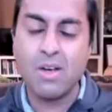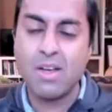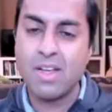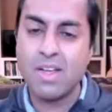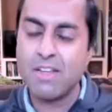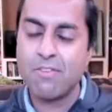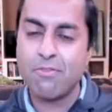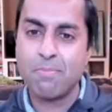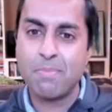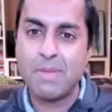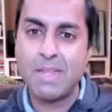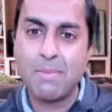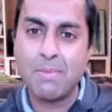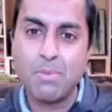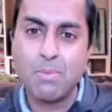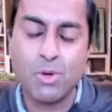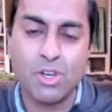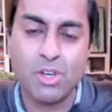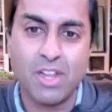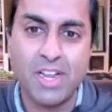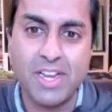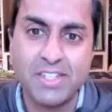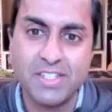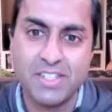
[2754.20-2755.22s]
If people
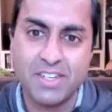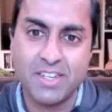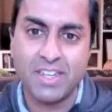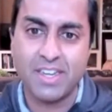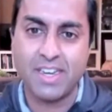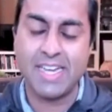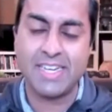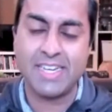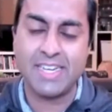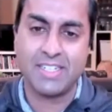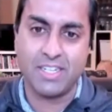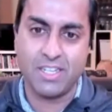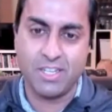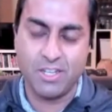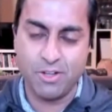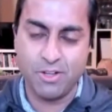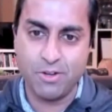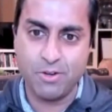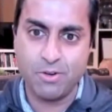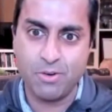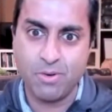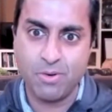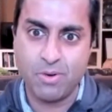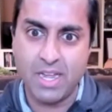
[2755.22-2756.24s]
would like to connect to
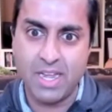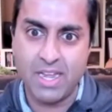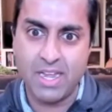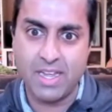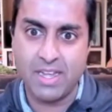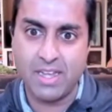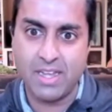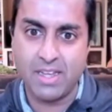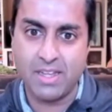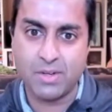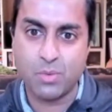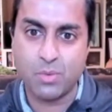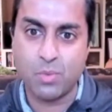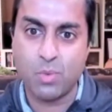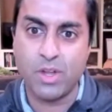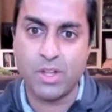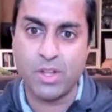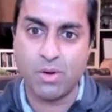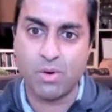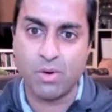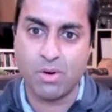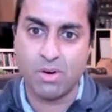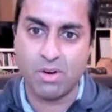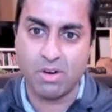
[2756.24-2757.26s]
you and what
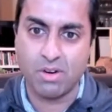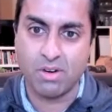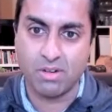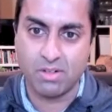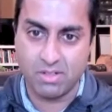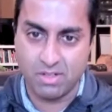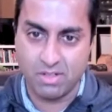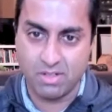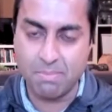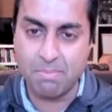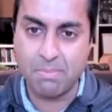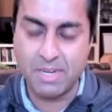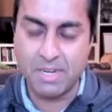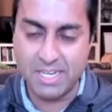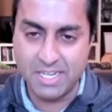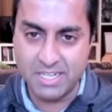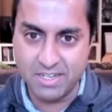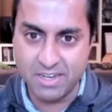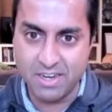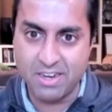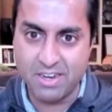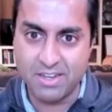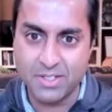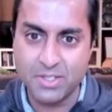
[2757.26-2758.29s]
your company
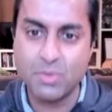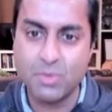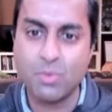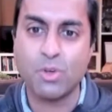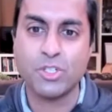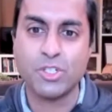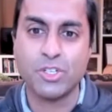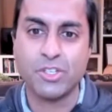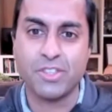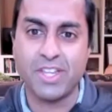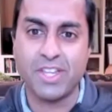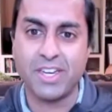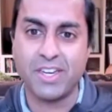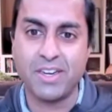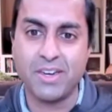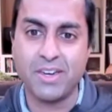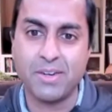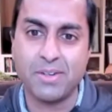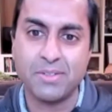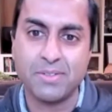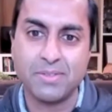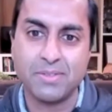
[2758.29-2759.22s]
does, where should they go?